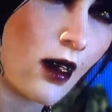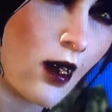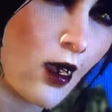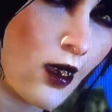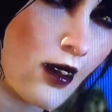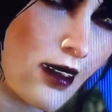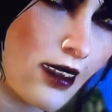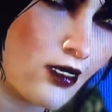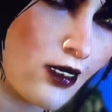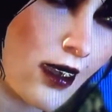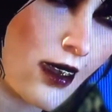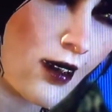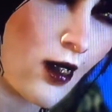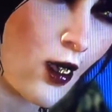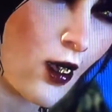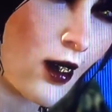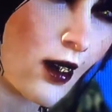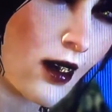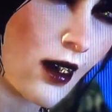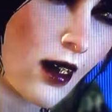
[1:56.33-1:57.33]
Knowledge
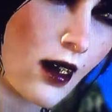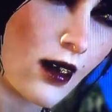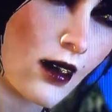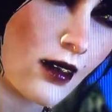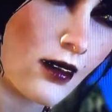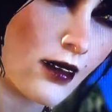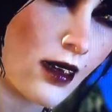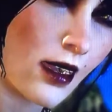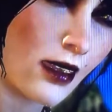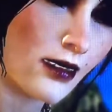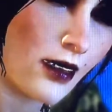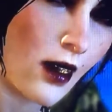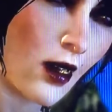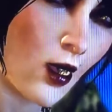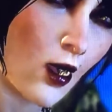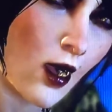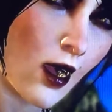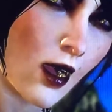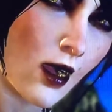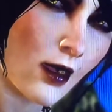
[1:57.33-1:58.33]
alone does
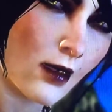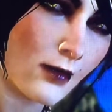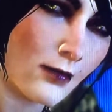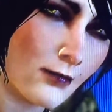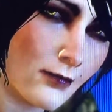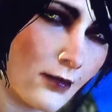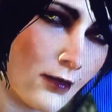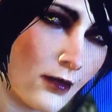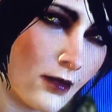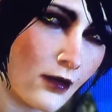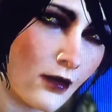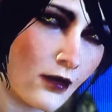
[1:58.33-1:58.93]
no harm.